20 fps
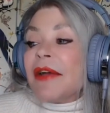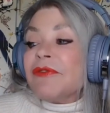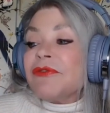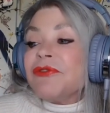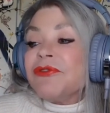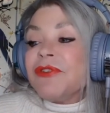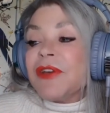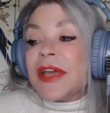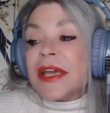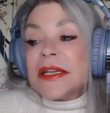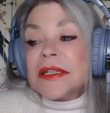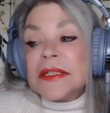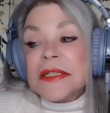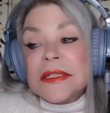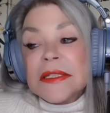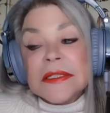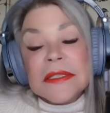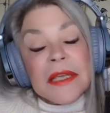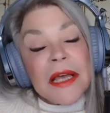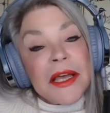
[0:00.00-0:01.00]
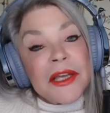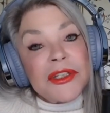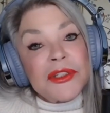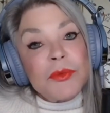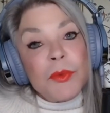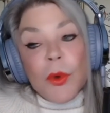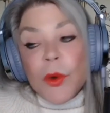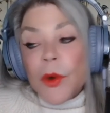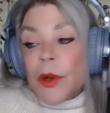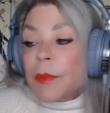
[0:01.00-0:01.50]
fantasize
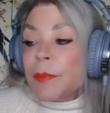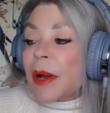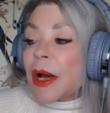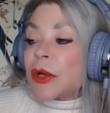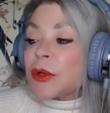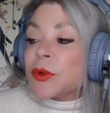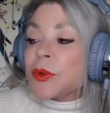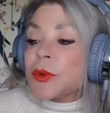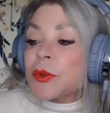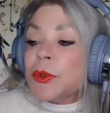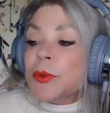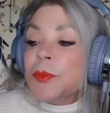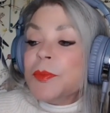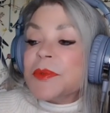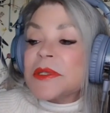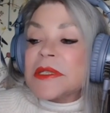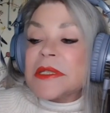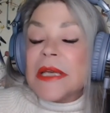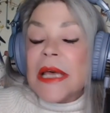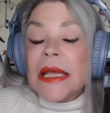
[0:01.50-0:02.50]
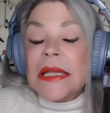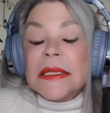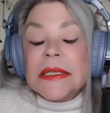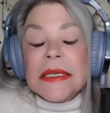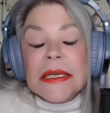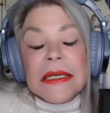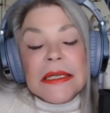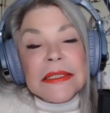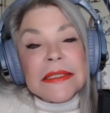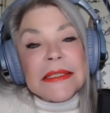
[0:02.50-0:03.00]
more about group
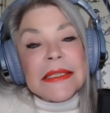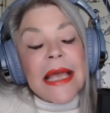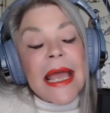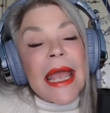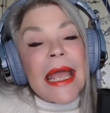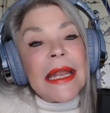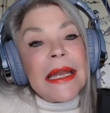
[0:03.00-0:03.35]
sex and